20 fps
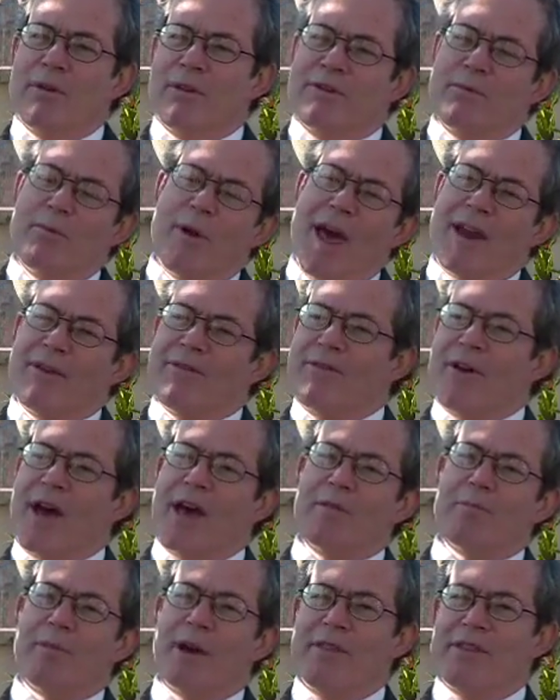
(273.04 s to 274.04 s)

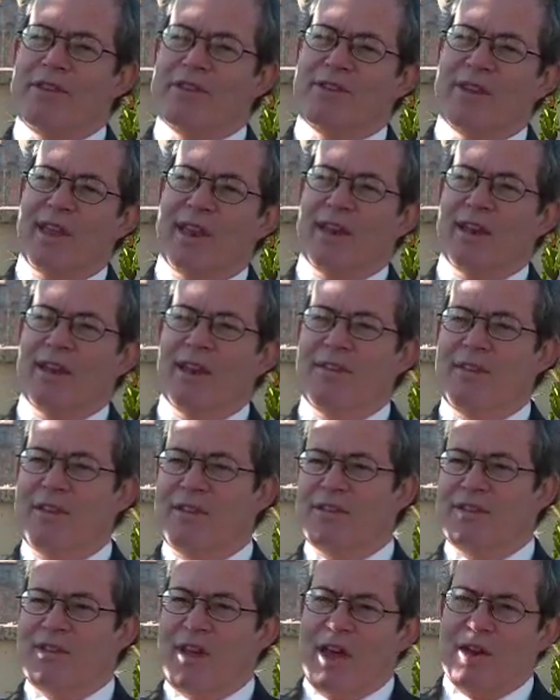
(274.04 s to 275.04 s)
ratified by the Senate and then
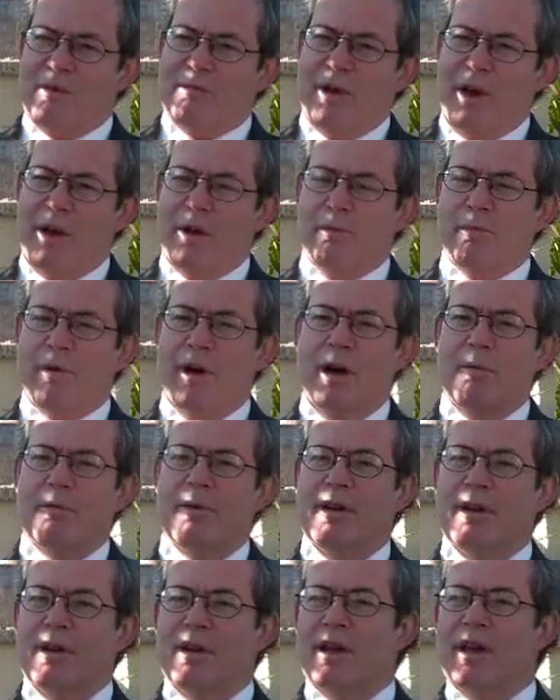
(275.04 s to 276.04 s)
signed by
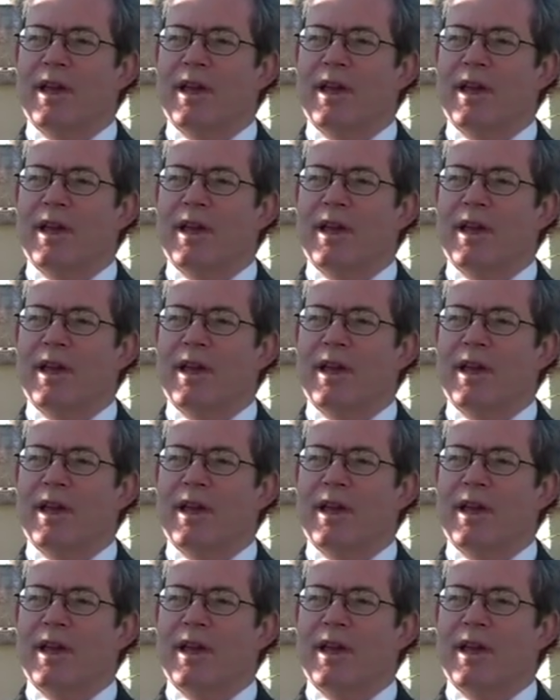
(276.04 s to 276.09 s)
Obama,